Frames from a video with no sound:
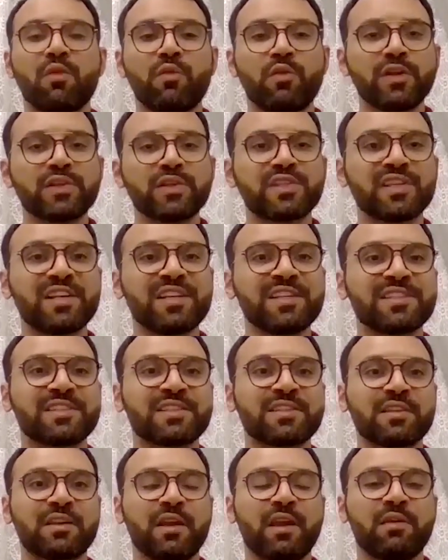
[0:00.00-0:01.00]
this
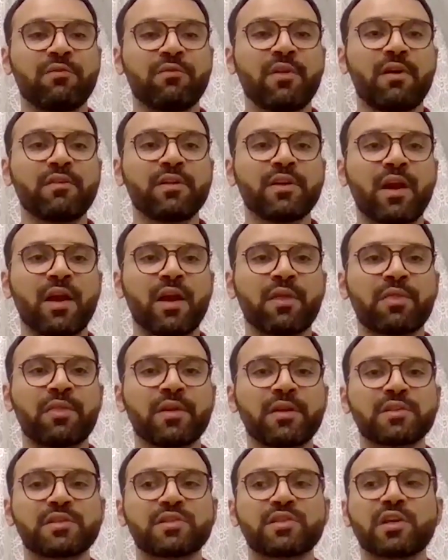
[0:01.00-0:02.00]
is a very, I
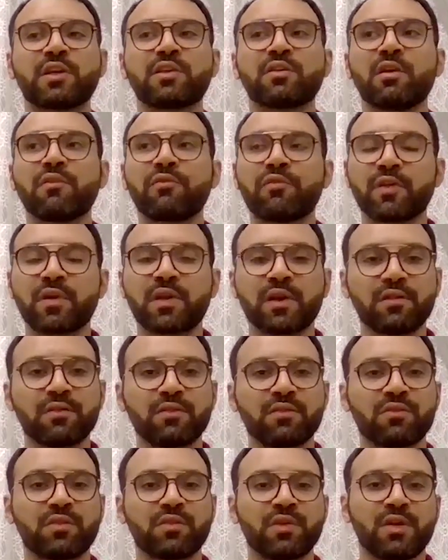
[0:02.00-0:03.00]
think,
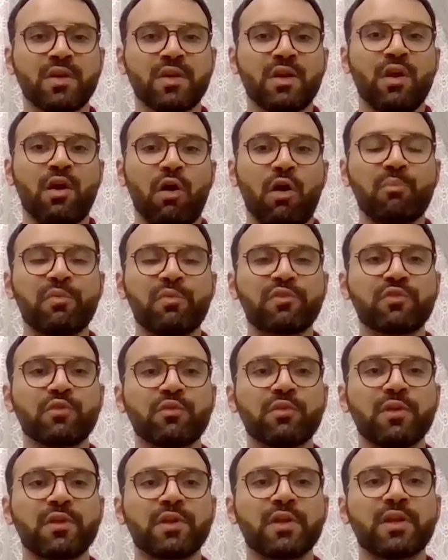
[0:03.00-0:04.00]
significant
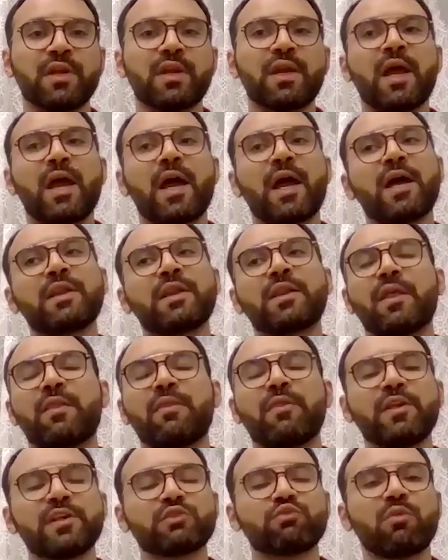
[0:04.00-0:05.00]
opportunity. And
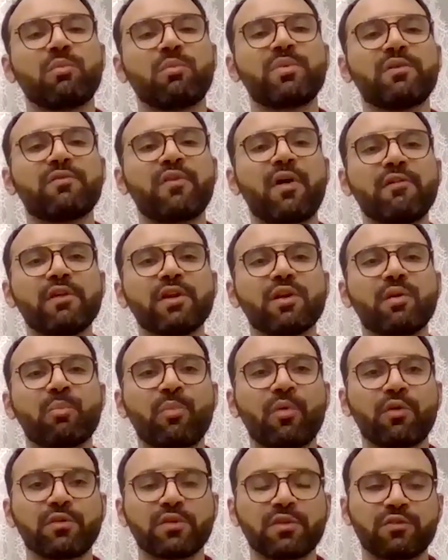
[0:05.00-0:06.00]
this will be very
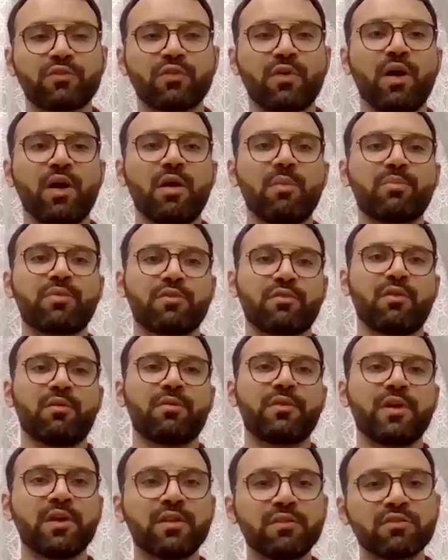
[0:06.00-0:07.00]
important to help
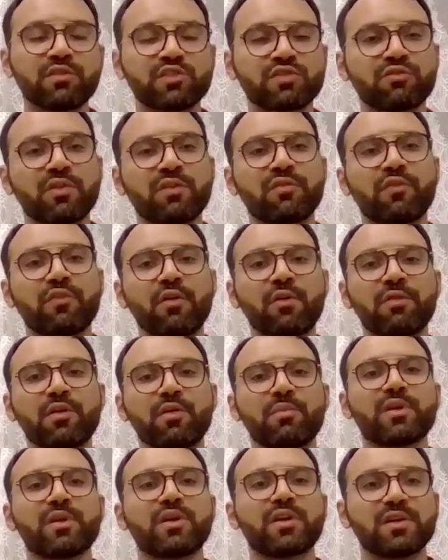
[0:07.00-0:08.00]
grow the industry
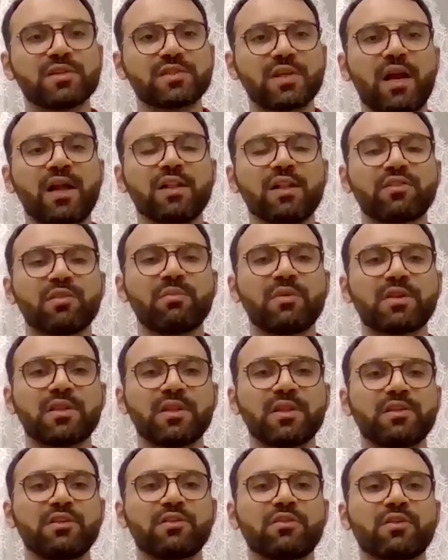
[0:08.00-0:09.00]
further, because
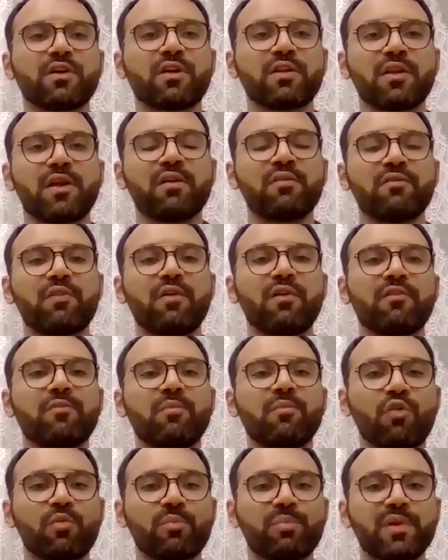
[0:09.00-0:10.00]
ultimately you're going to
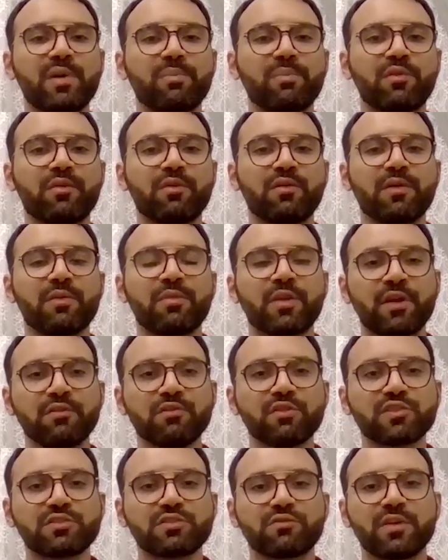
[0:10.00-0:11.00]
involve more people in the
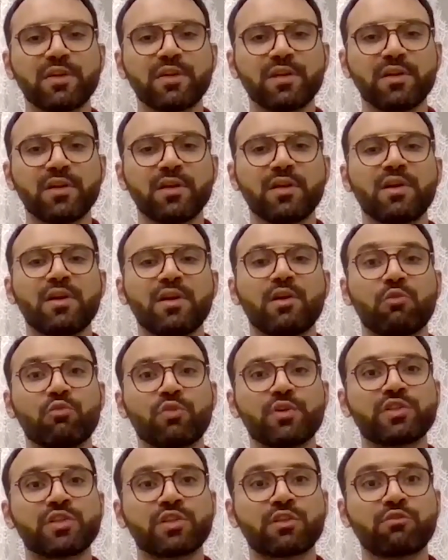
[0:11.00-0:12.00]
industry,
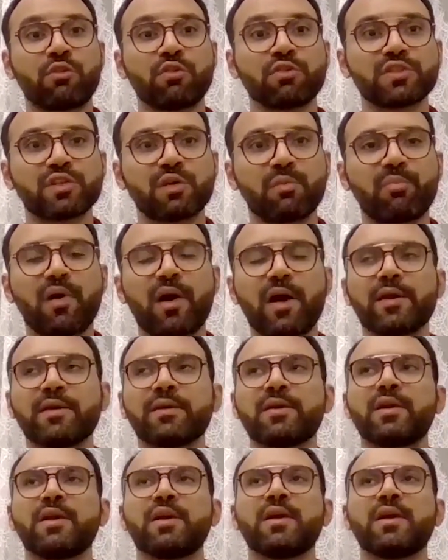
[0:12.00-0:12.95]
which grows the pie.